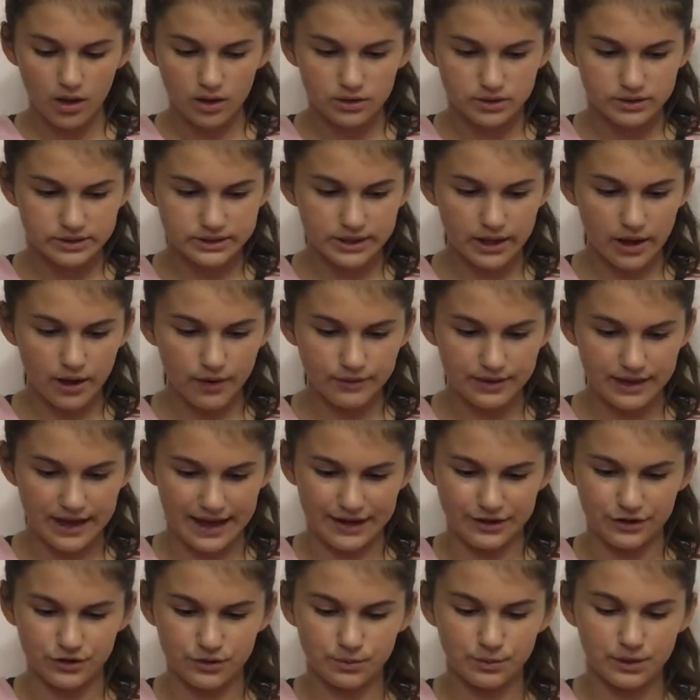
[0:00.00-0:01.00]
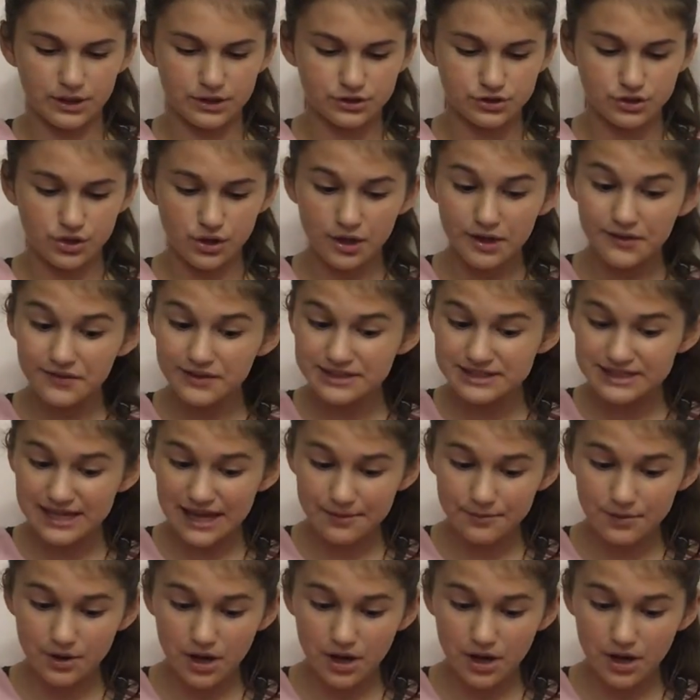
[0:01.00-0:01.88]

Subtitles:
So yeah, you want two of the same